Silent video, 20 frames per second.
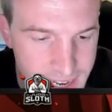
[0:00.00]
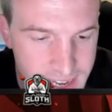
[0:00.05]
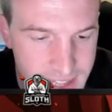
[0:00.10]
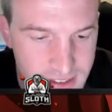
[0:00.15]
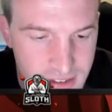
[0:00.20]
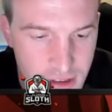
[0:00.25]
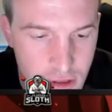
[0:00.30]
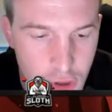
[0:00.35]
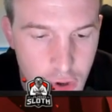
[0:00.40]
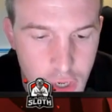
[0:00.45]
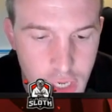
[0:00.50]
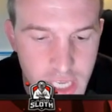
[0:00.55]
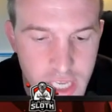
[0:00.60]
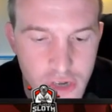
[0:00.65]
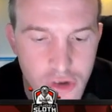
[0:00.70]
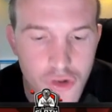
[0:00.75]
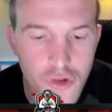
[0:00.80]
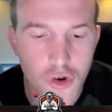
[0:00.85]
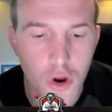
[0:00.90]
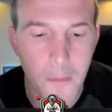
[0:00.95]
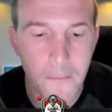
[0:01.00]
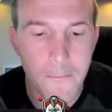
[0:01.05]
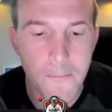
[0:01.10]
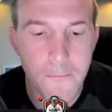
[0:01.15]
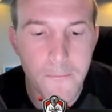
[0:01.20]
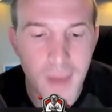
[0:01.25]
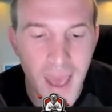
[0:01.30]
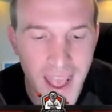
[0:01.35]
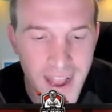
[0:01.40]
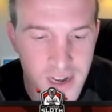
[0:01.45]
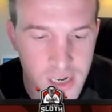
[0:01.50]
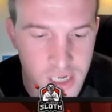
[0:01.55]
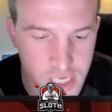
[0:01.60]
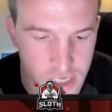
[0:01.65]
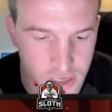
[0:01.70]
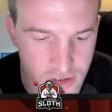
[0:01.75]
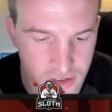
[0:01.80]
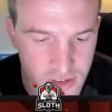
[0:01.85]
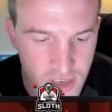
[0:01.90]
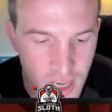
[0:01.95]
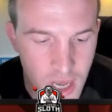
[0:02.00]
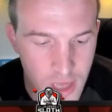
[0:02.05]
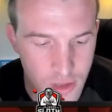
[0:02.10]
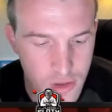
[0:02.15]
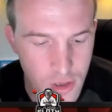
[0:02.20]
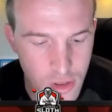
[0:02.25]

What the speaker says: It is looking tremendous.